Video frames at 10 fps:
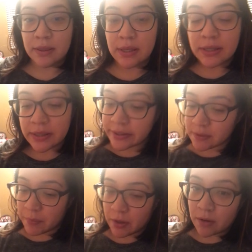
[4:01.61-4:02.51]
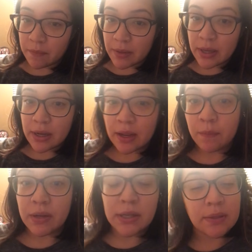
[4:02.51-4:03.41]
this experiment, and
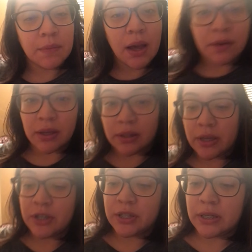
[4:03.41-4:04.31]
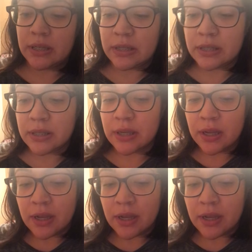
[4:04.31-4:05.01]
we did some calculations